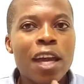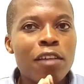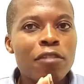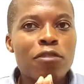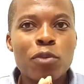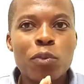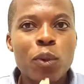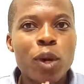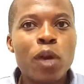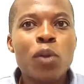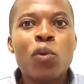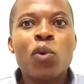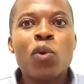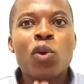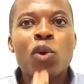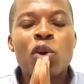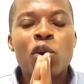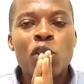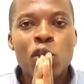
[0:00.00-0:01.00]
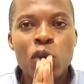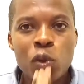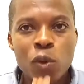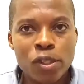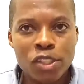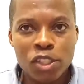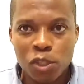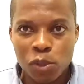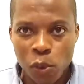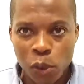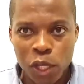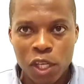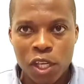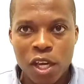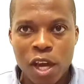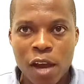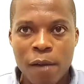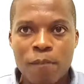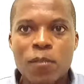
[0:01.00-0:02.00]
everyone knows
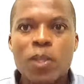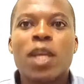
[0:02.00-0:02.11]
Nokia